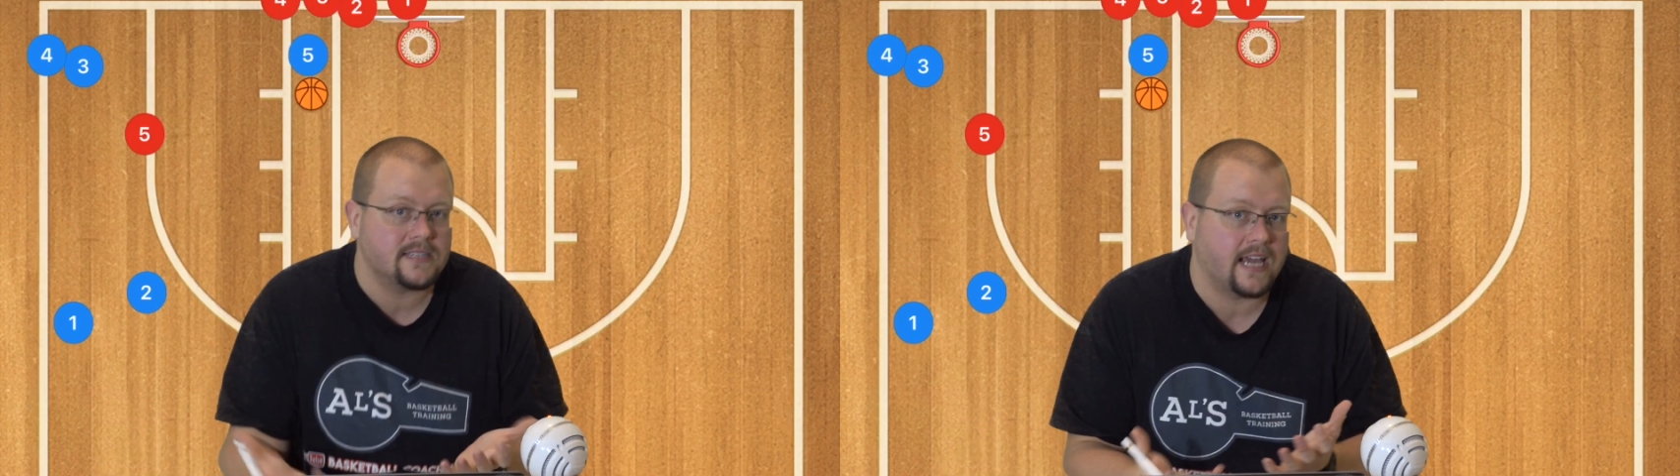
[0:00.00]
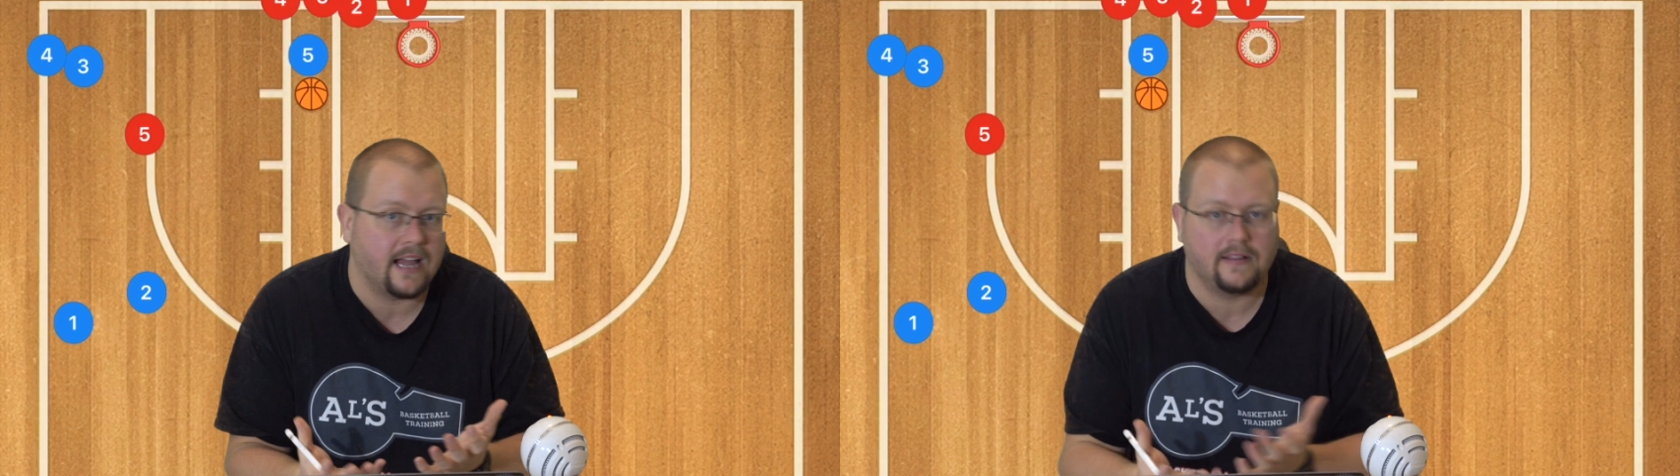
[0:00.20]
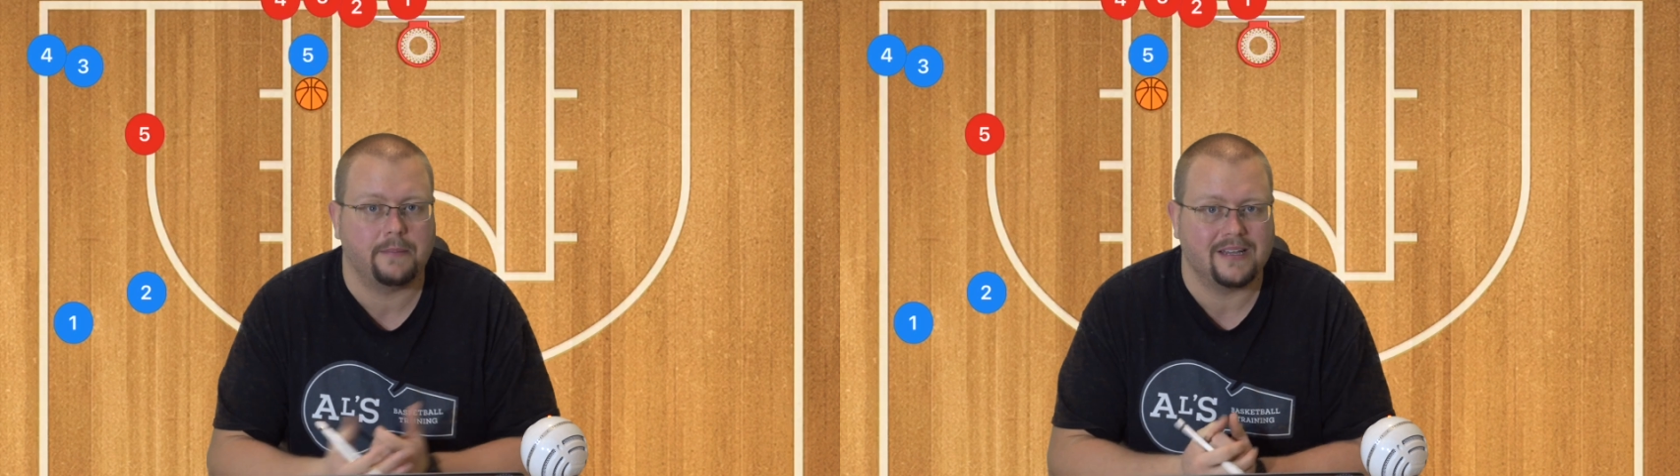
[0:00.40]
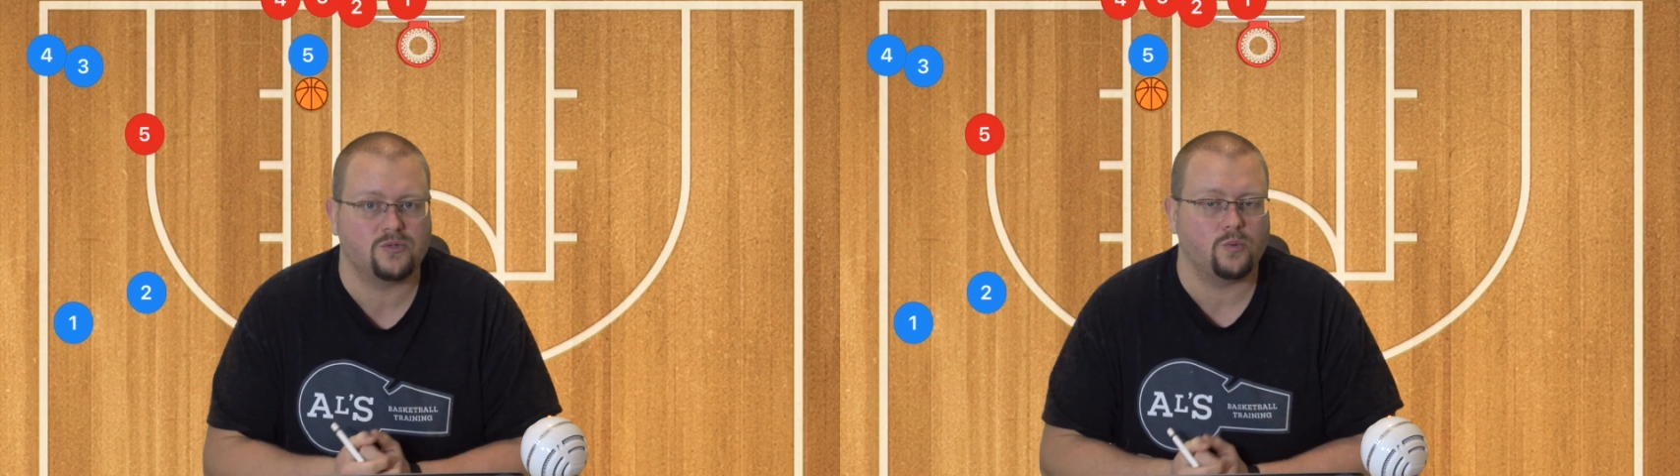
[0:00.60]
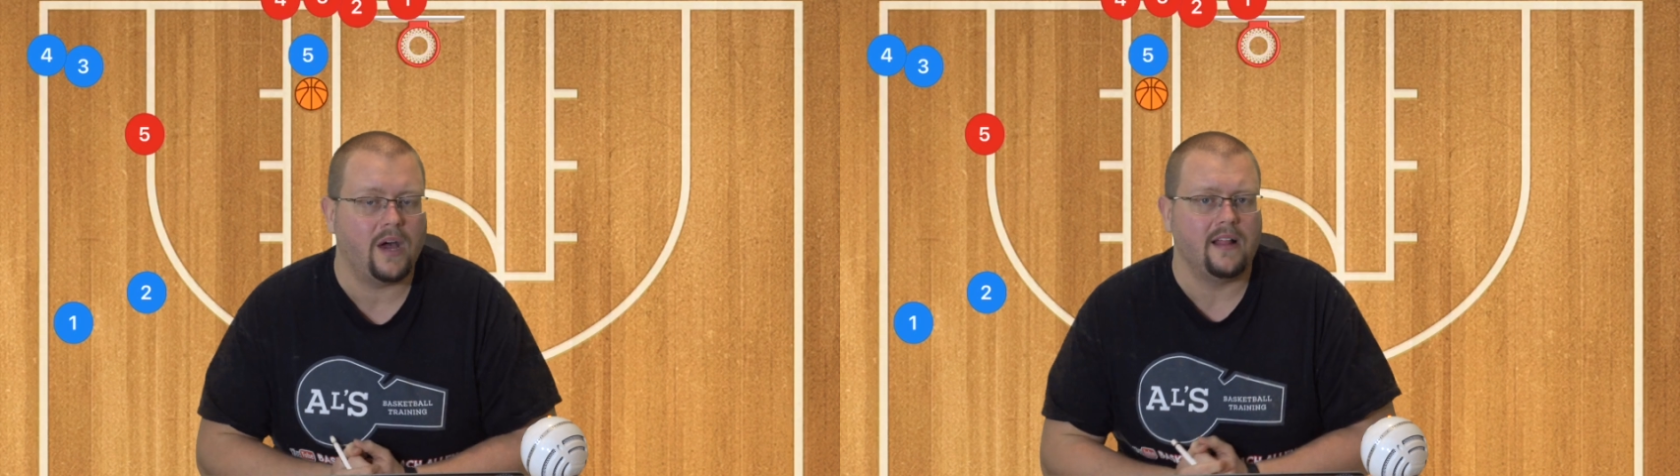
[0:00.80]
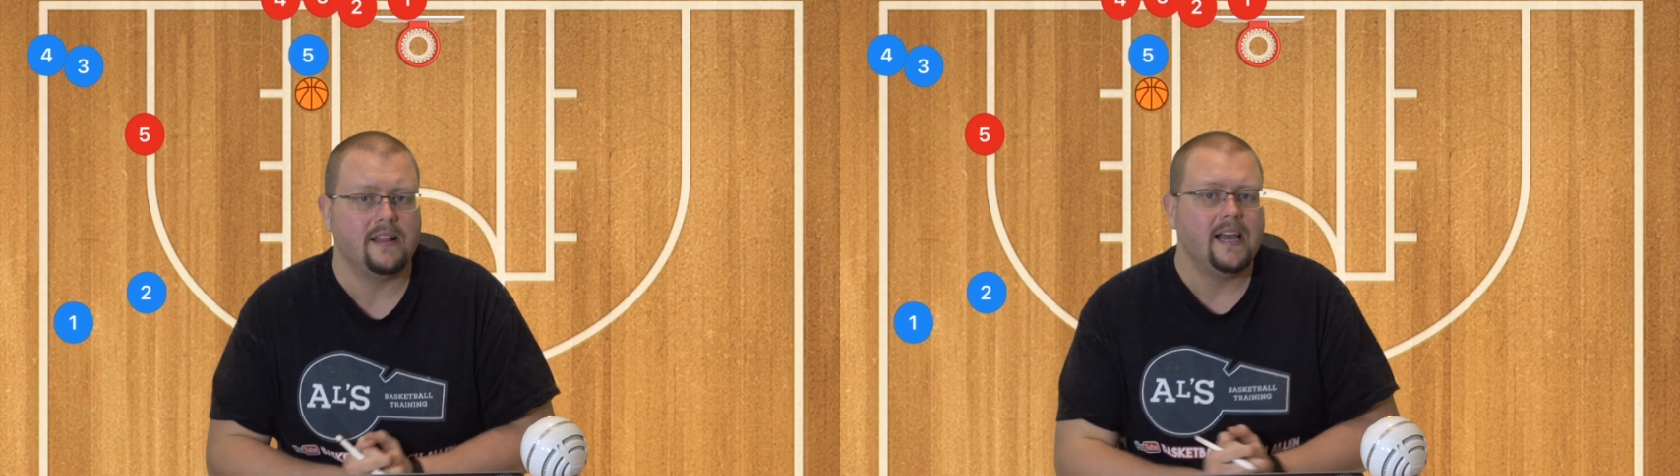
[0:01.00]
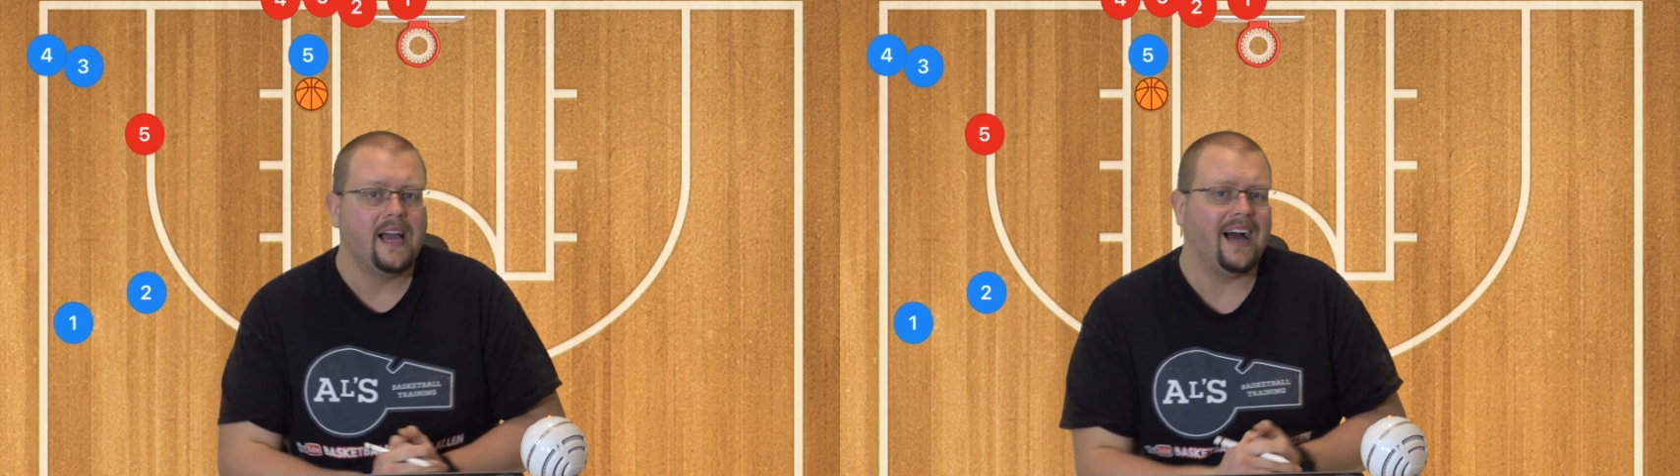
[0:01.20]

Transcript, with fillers: scale up as well.